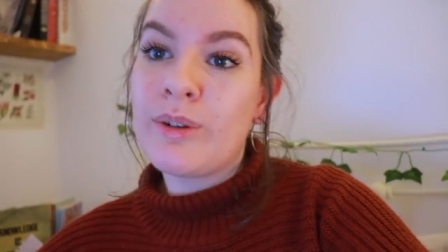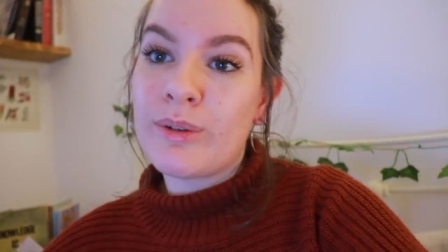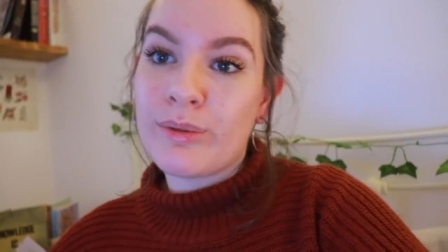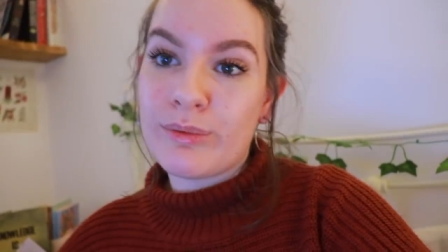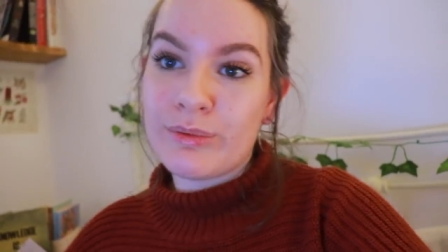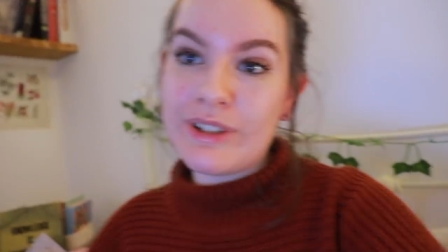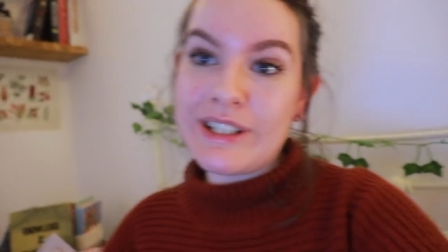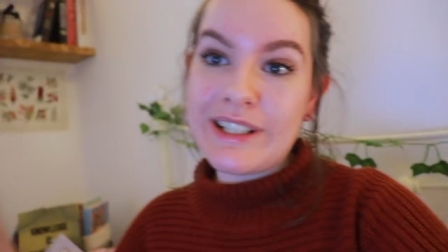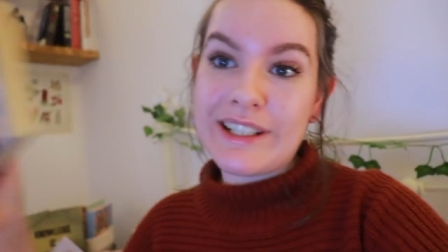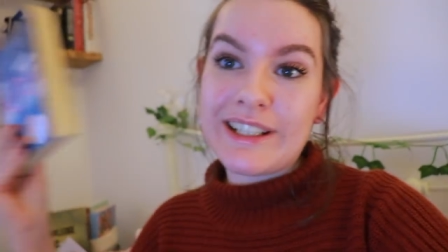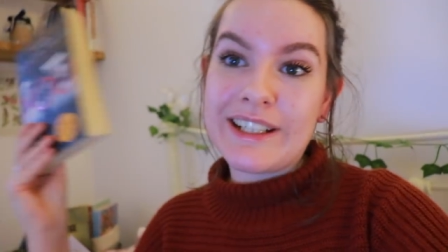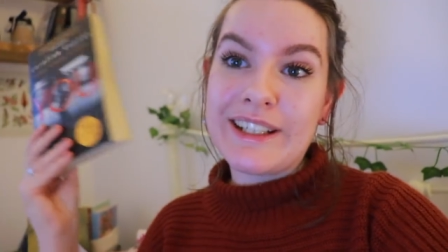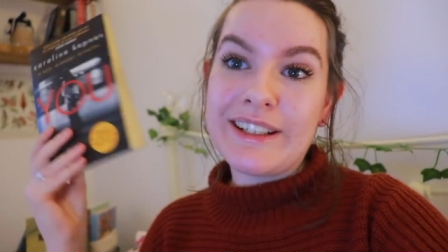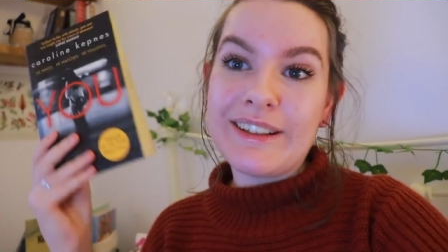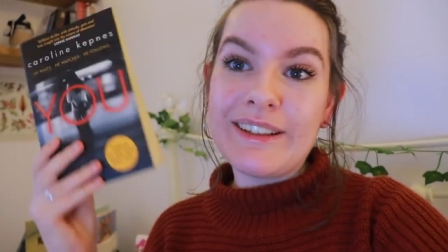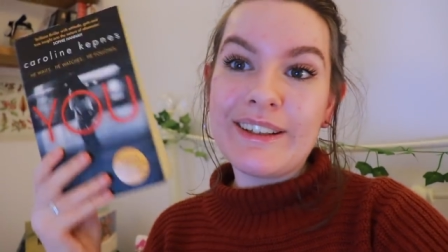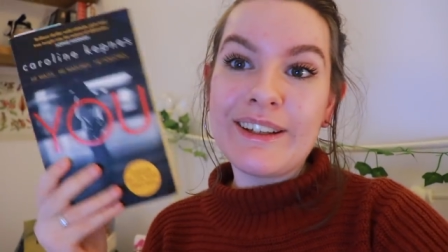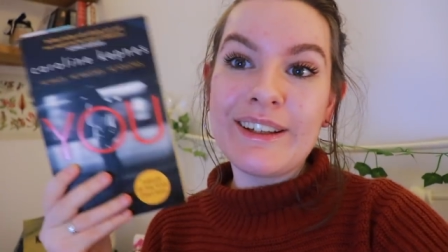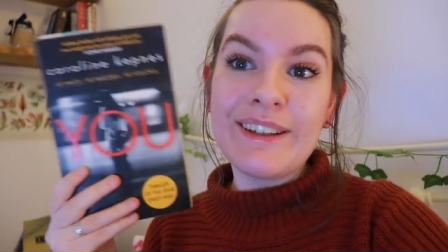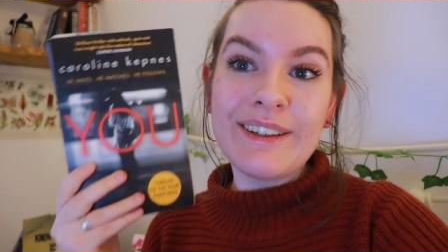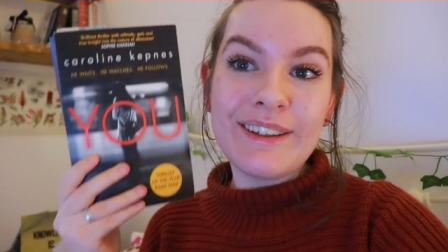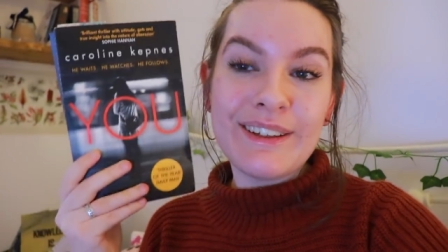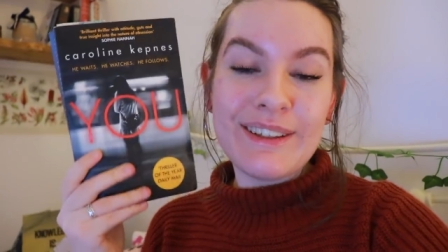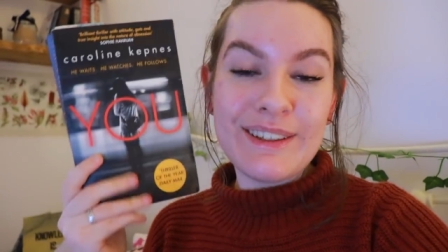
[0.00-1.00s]
reading
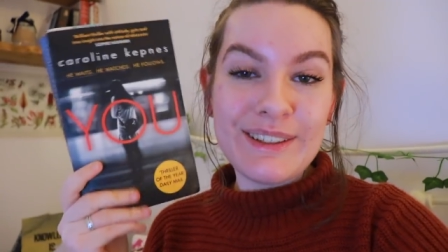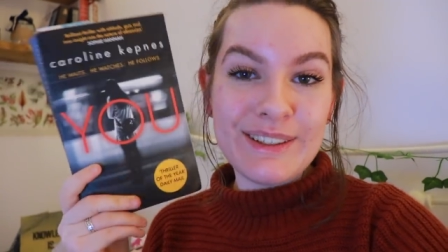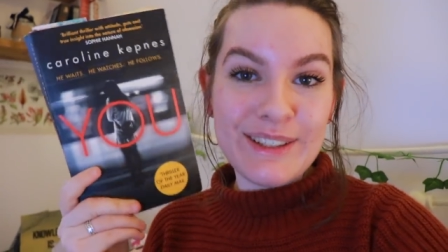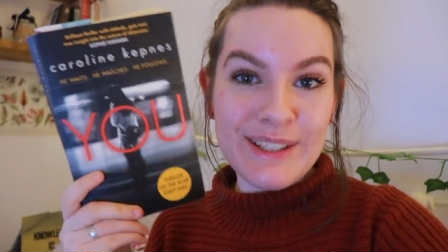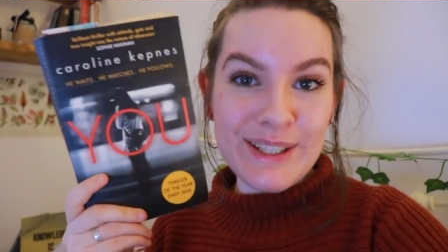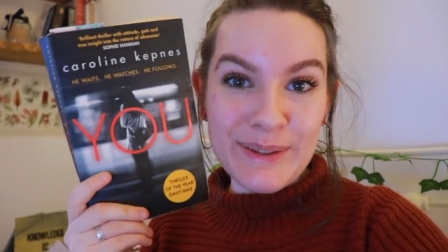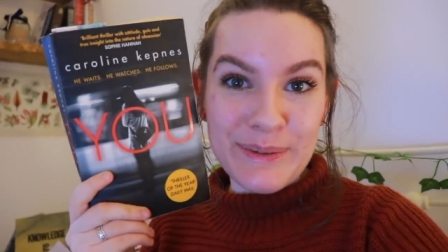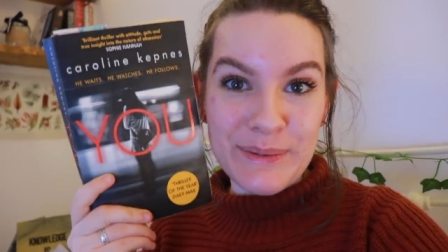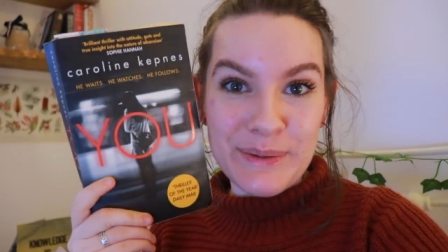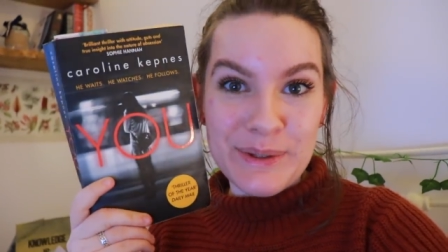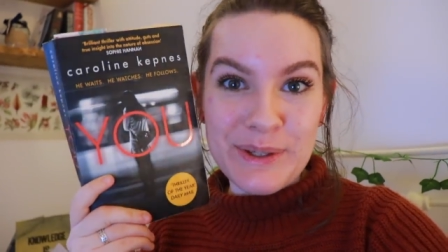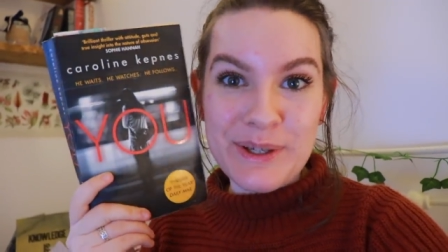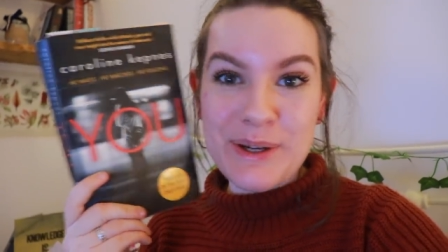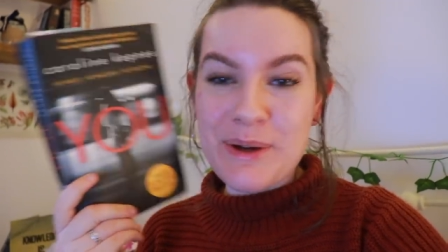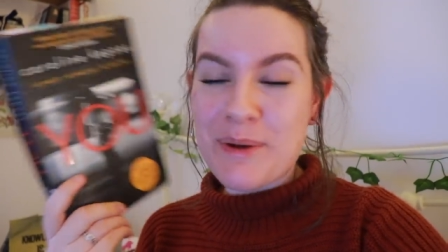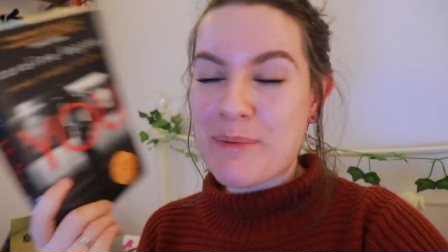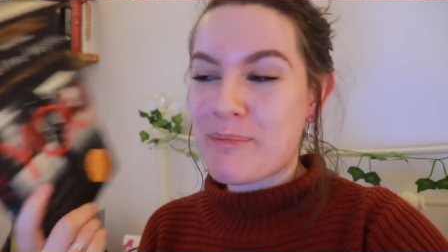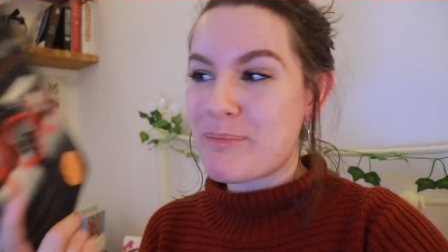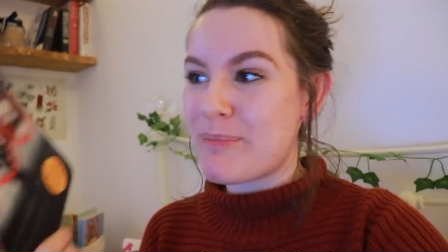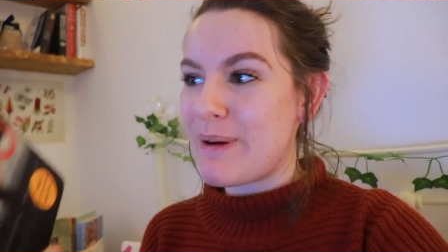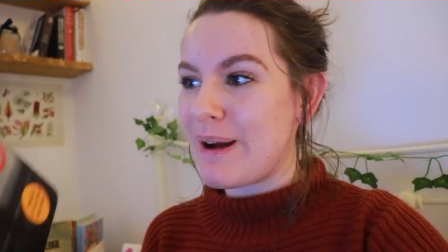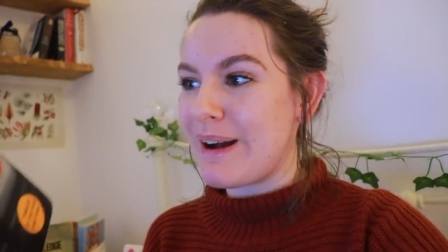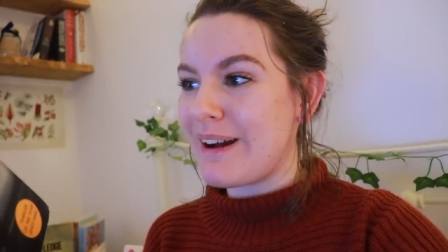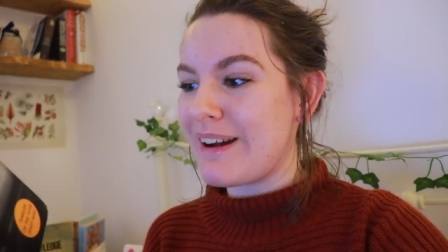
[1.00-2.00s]
You
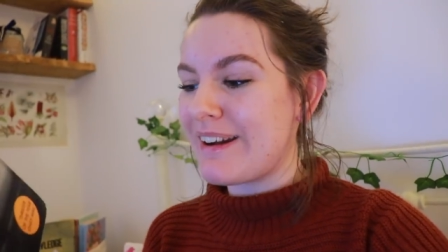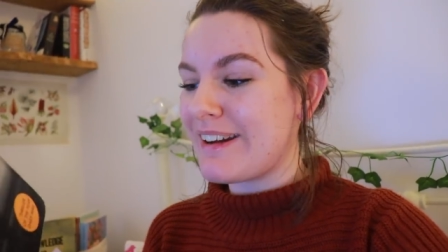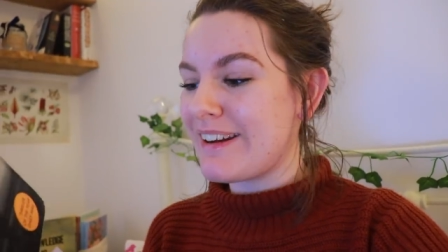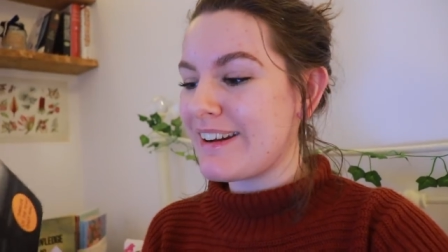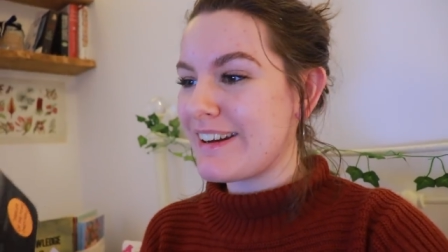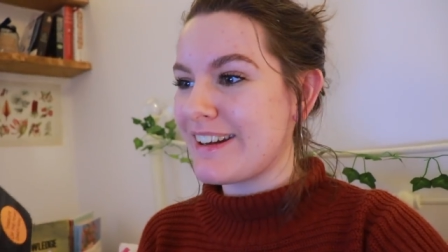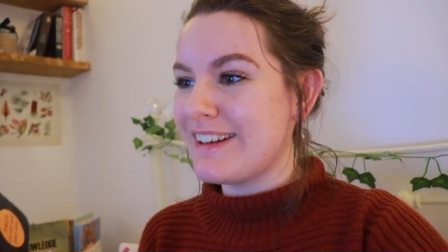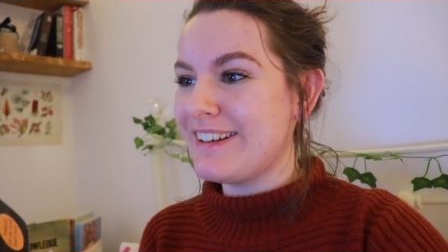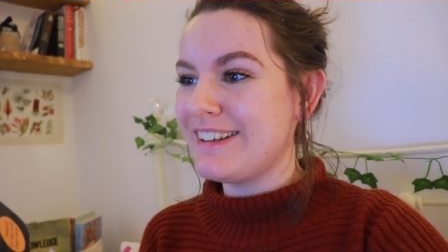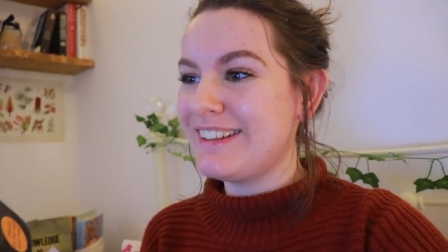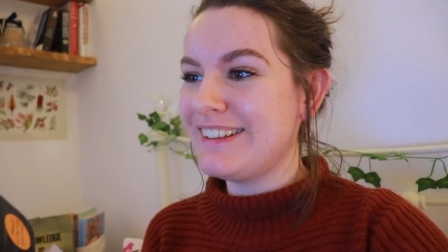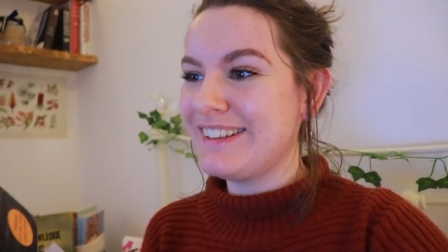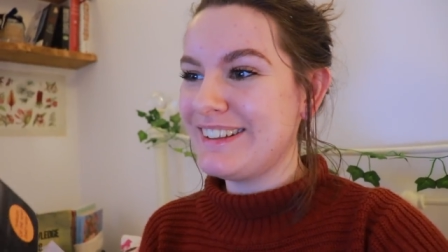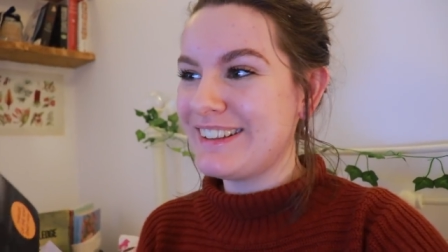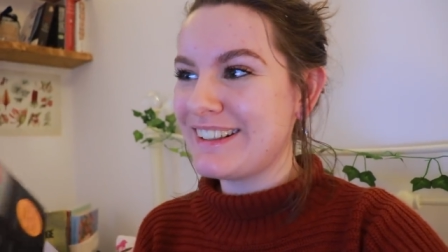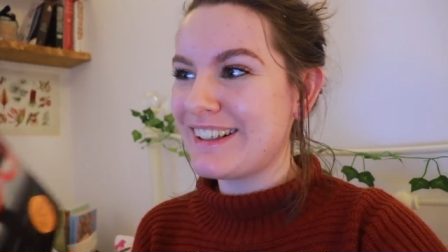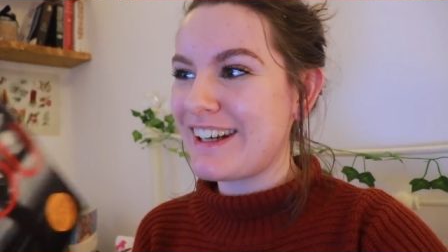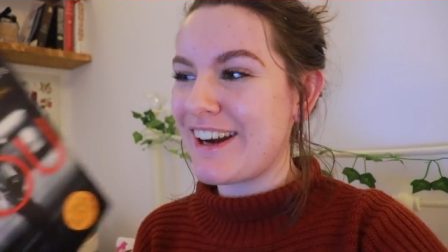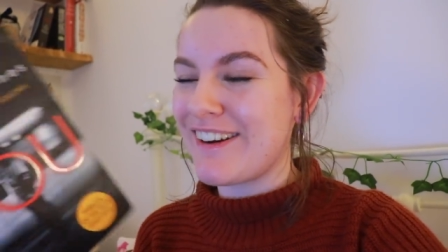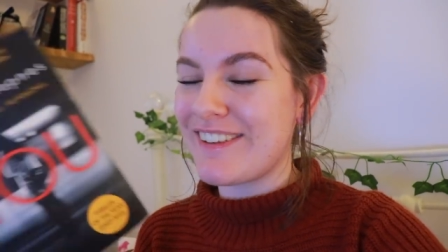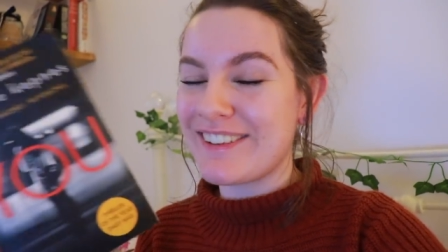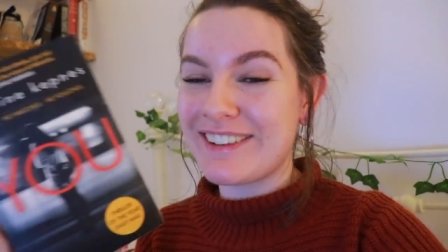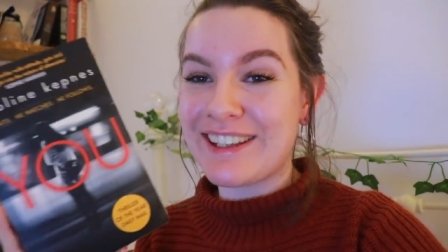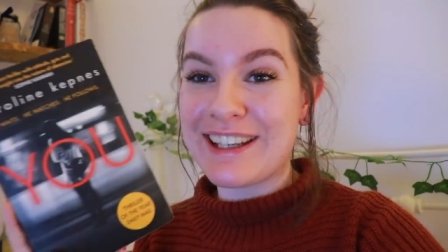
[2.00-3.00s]
by
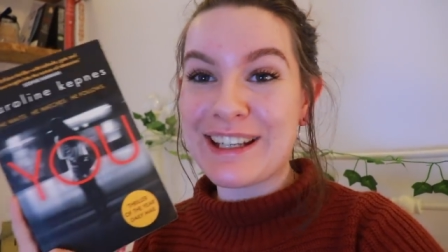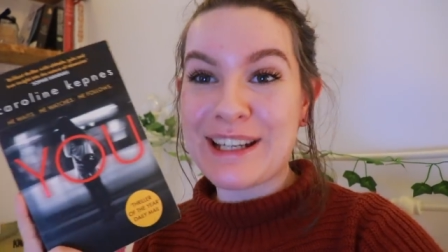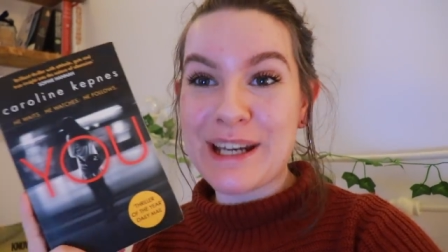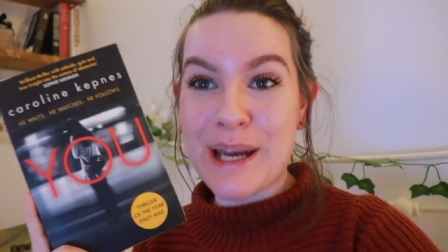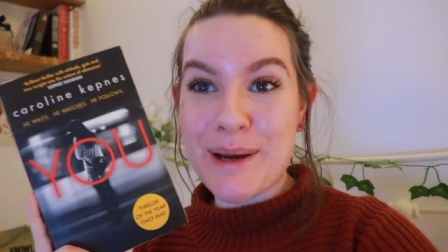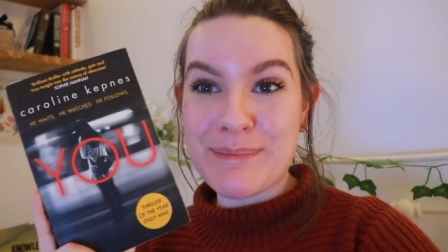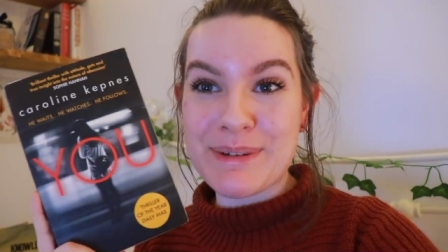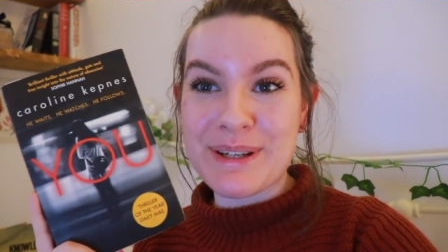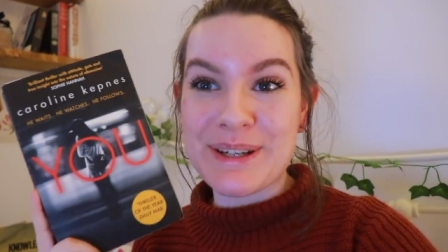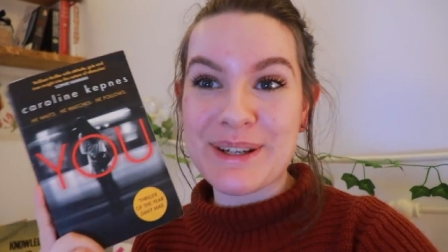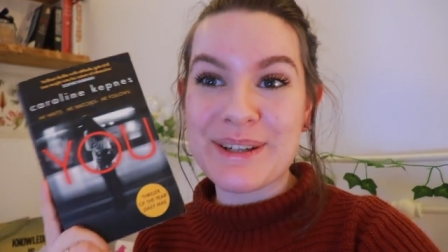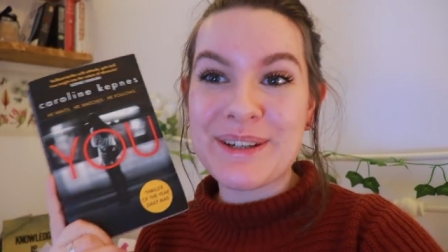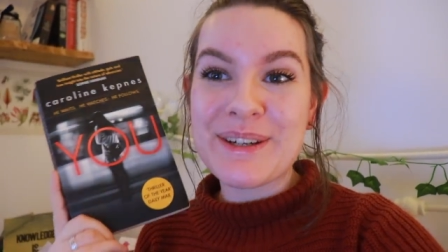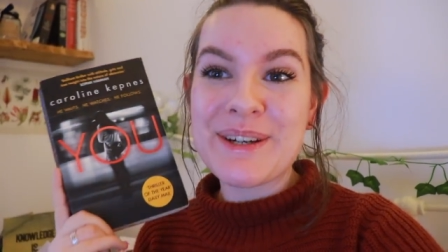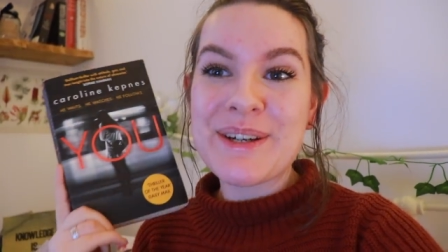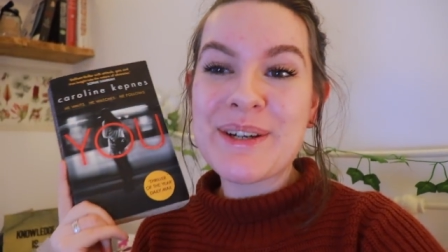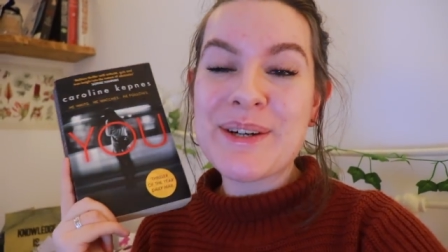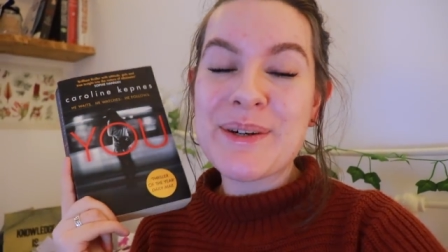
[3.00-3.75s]
Caroline Kepner,